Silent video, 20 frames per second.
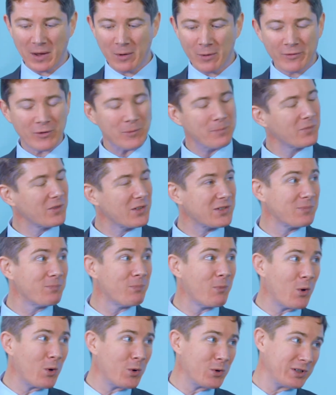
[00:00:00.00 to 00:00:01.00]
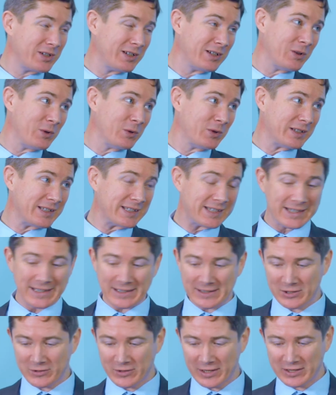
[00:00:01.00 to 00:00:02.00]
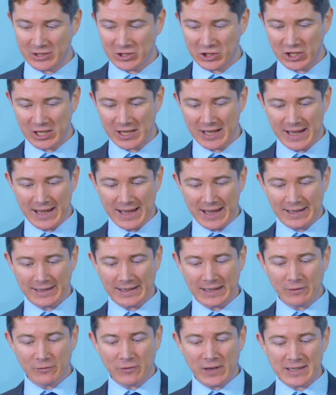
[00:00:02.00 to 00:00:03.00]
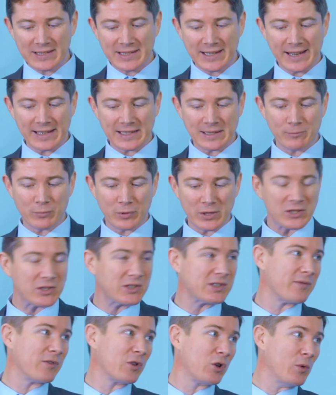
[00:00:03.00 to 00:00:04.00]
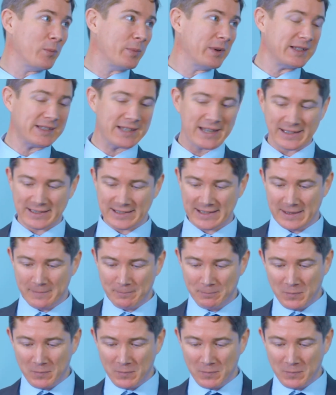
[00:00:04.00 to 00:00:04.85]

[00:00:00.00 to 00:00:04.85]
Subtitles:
However, there's more to the ODC's strategy than investigating breaches of the Companies Act.